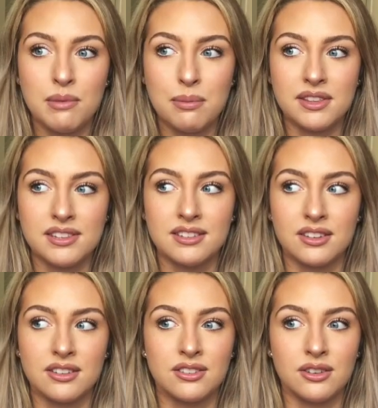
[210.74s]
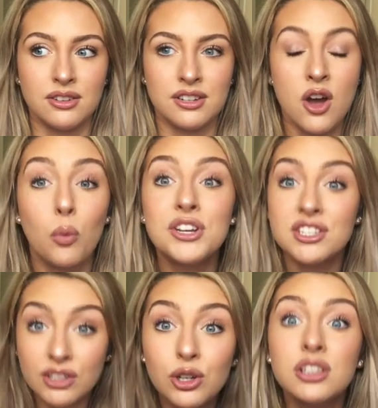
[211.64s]
maybe this isn't as good, which
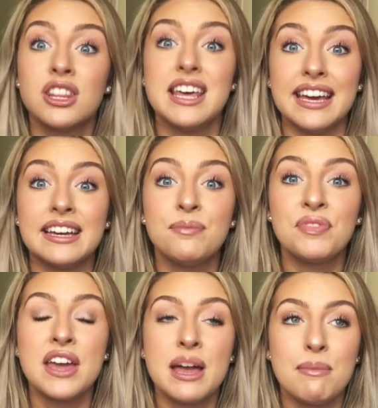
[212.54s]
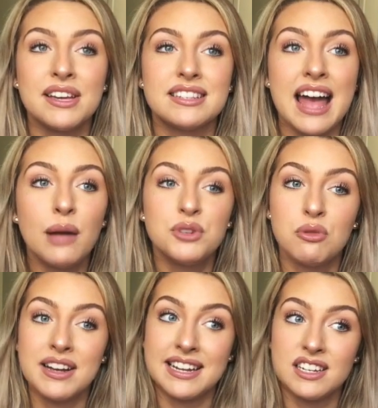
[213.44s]
is a good thing because it helps
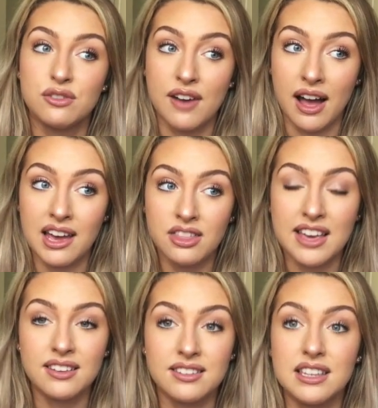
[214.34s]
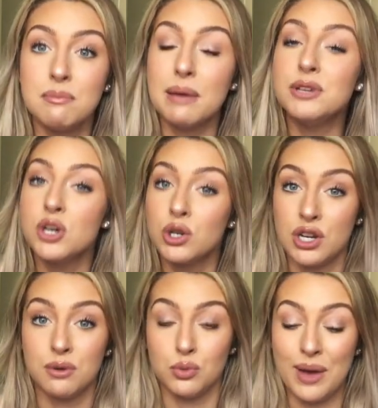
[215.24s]
you identify things that you maybe don't
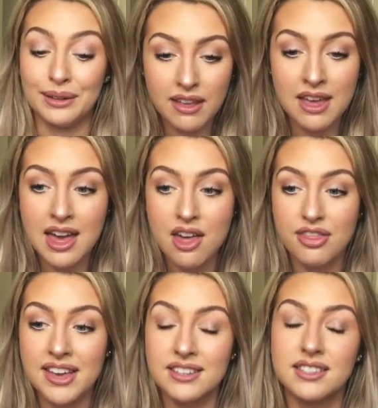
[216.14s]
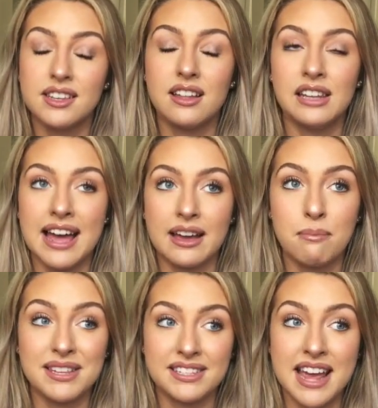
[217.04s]
know as well. Things like
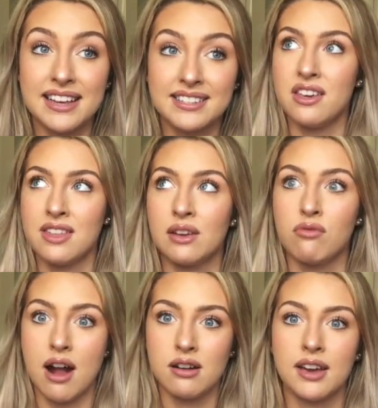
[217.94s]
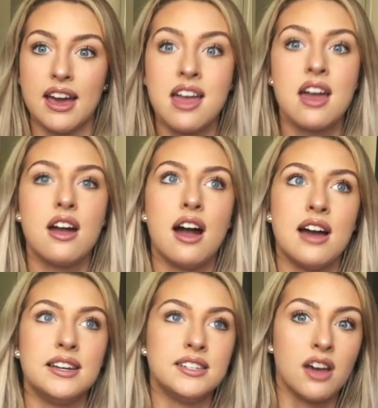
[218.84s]
mistakes that you think, right, okay, I
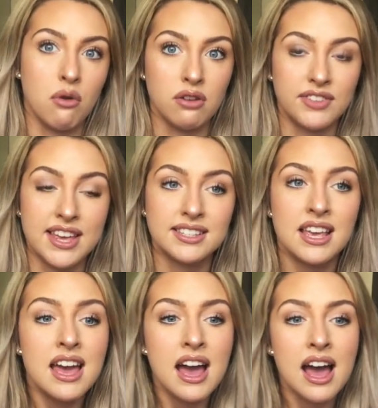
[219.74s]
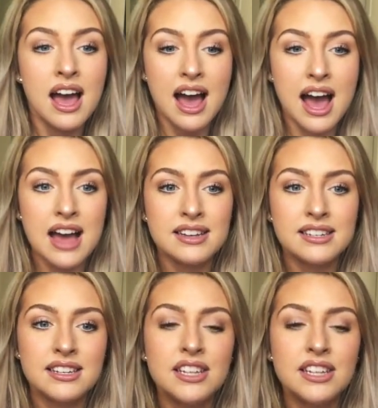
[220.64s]
need to go over this. And